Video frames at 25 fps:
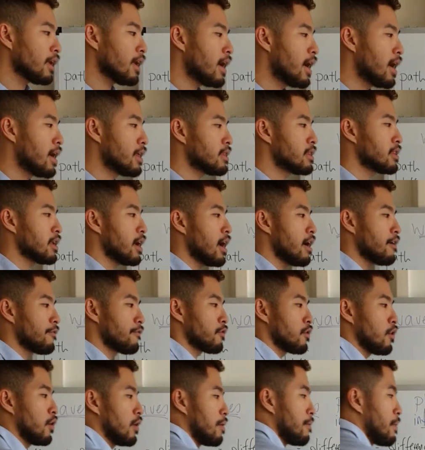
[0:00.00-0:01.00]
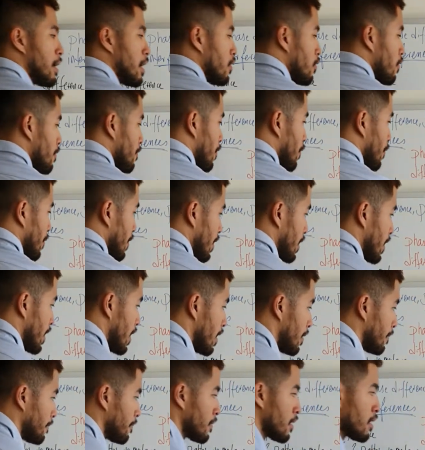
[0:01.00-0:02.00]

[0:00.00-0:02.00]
and I've got a microphone in here,